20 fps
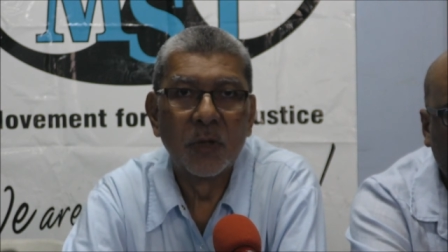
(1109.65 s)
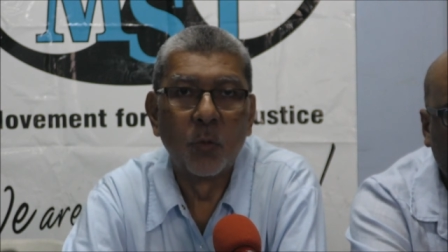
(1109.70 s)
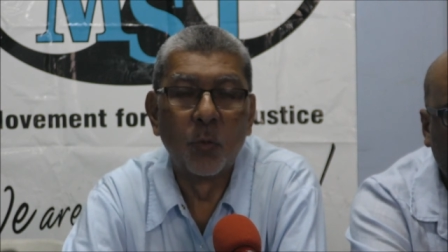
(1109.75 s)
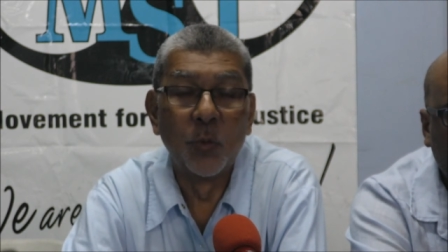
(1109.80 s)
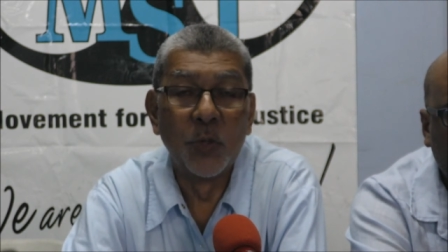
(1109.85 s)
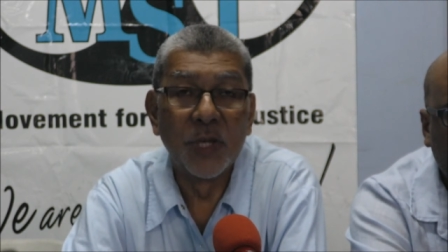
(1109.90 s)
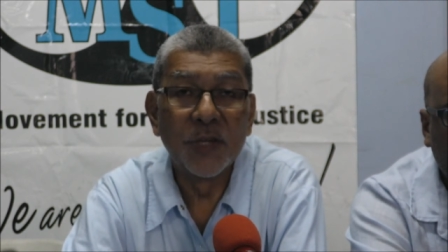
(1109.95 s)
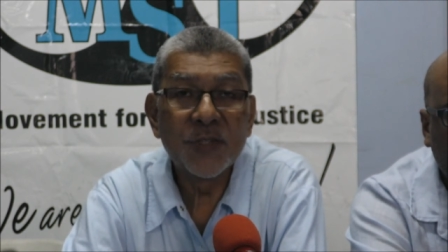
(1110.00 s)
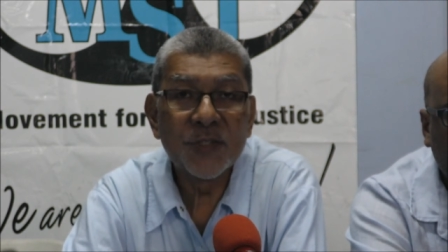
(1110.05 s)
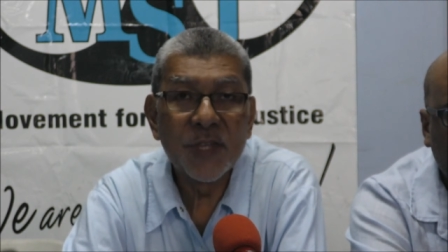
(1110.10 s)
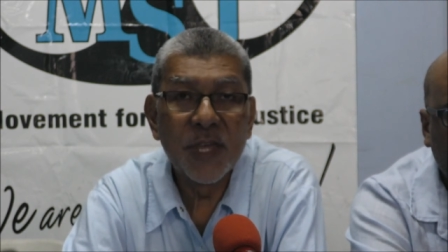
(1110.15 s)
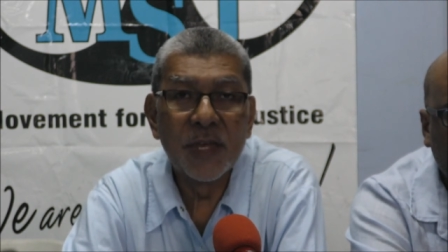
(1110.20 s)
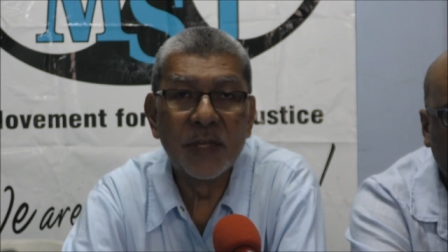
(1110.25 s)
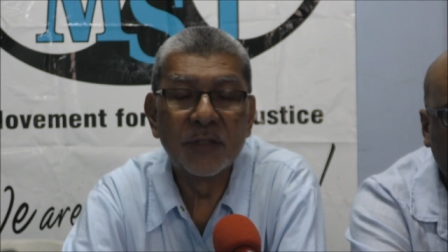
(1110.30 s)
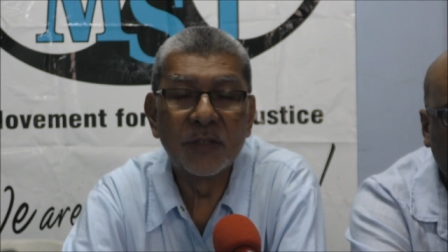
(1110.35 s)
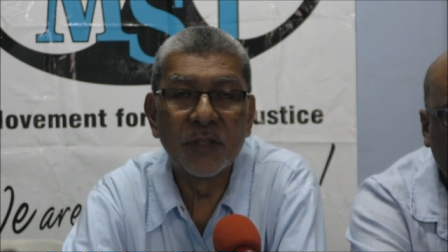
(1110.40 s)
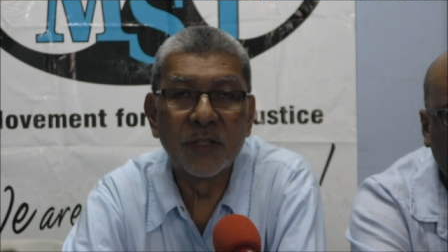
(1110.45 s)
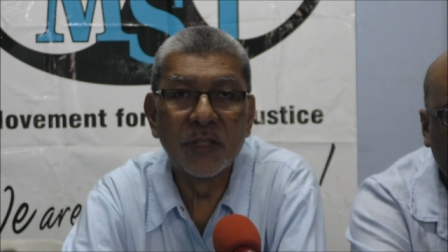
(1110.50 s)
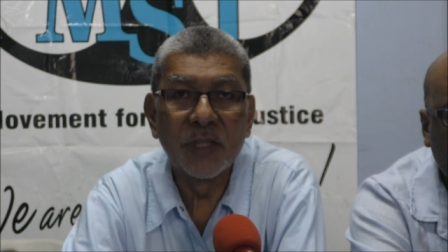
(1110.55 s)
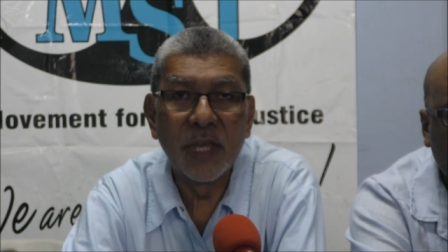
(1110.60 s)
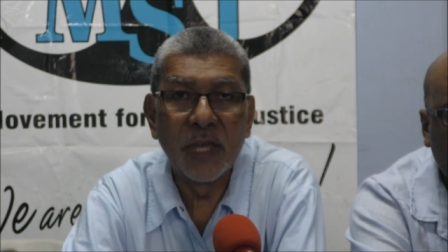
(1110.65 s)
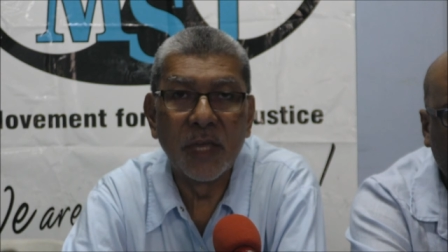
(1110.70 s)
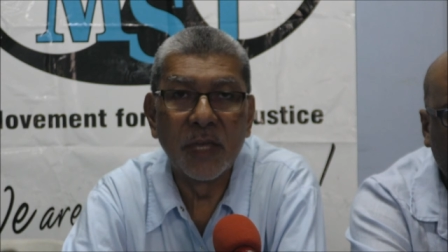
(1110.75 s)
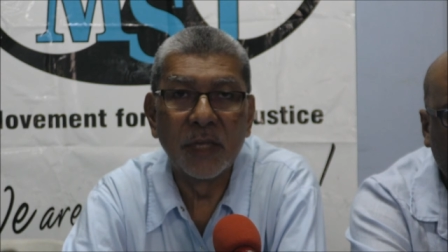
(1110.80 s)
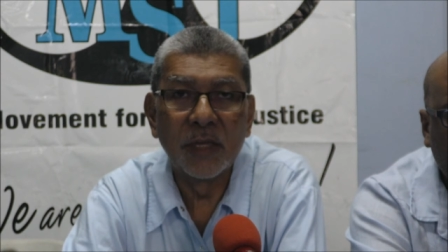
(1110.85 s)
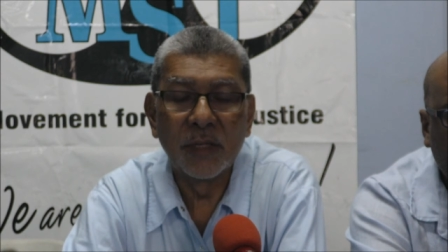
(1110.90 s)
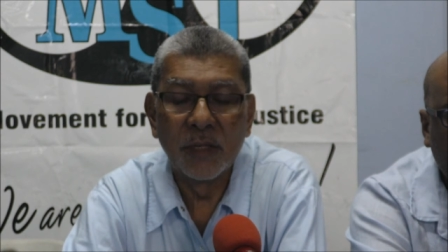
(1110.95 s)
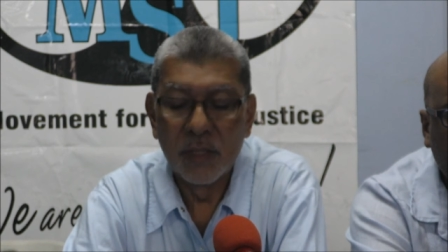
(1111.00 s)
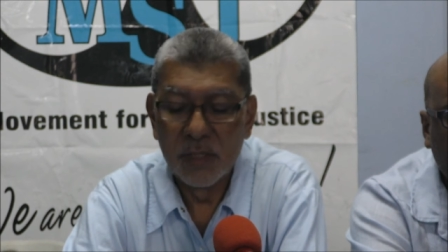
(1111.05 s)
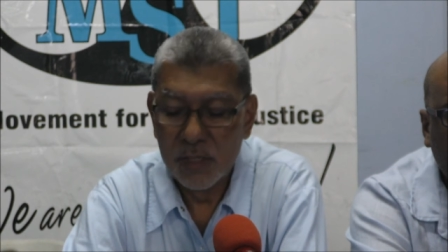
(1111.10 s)
We are saying
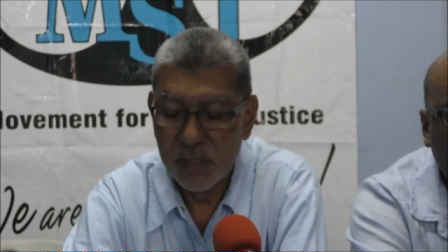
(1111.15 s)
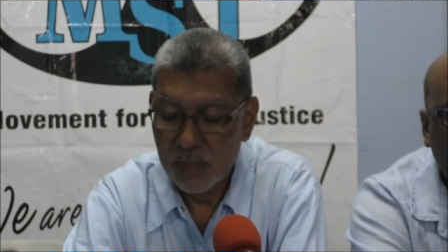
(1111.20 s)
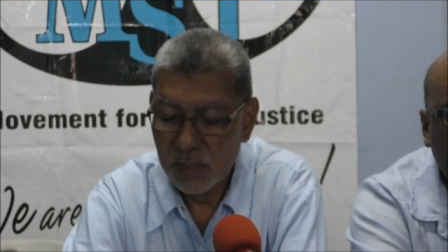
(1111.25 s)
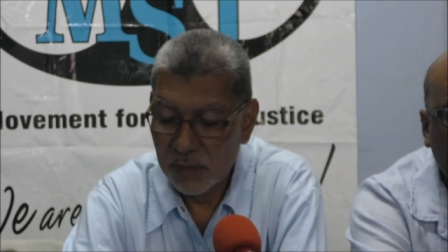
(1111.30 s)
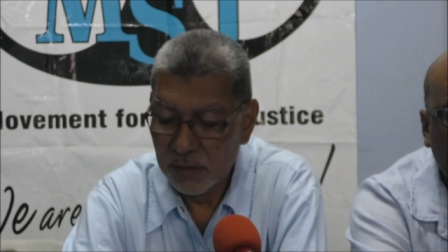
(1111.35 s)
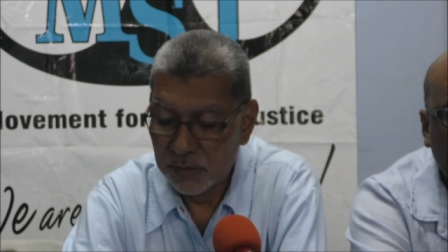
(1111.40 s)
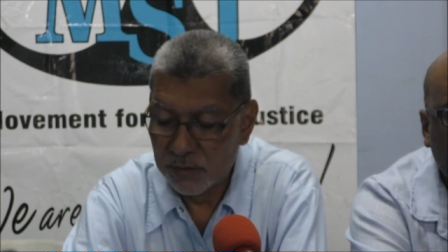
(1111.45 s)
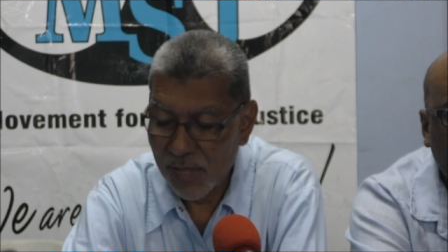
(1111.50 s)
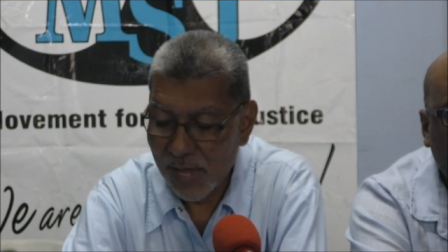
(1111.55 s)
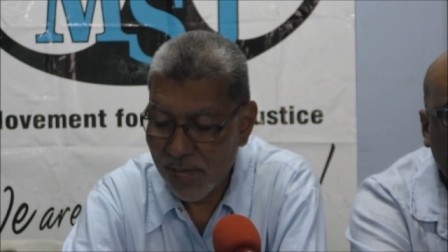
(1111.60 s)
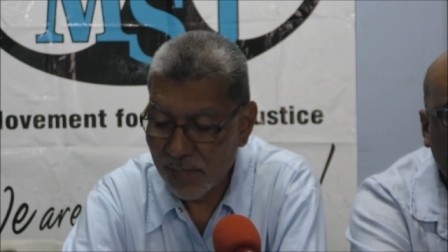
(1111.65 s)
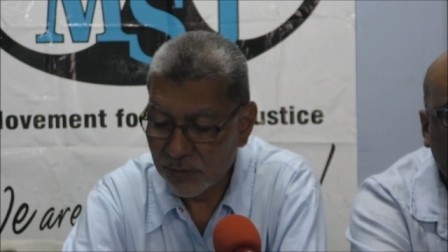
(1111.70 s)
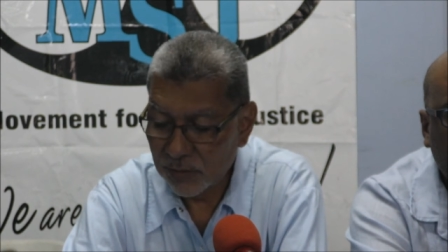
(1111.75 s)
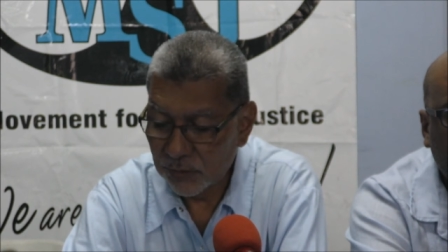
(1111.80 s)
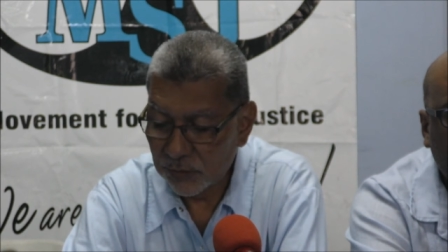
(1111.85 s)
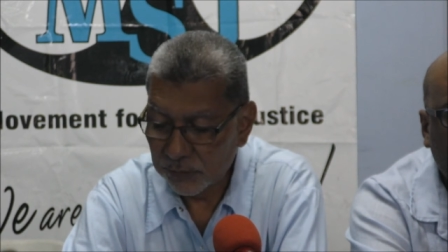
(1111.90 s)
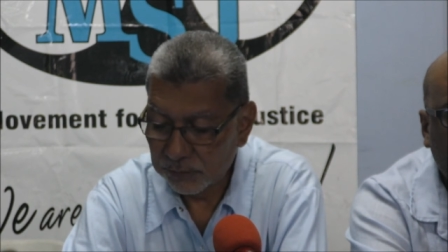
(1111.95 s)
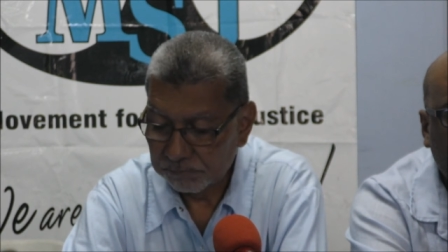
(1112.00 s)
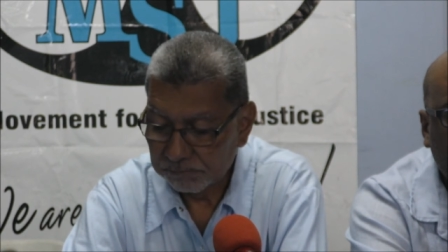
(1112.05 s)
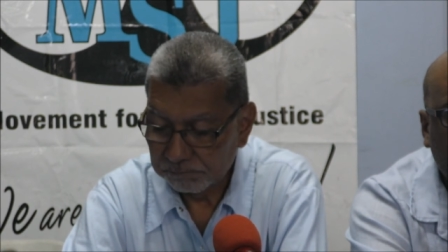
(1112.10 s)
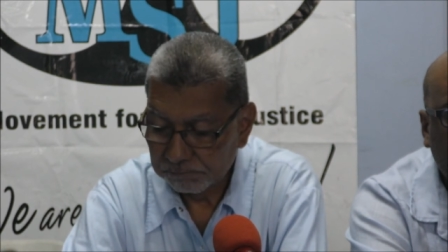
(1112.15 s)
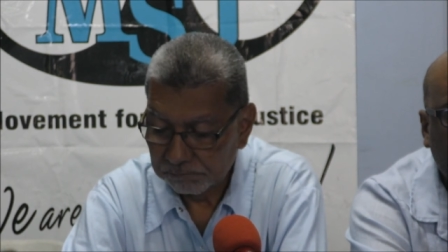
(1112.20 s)
today that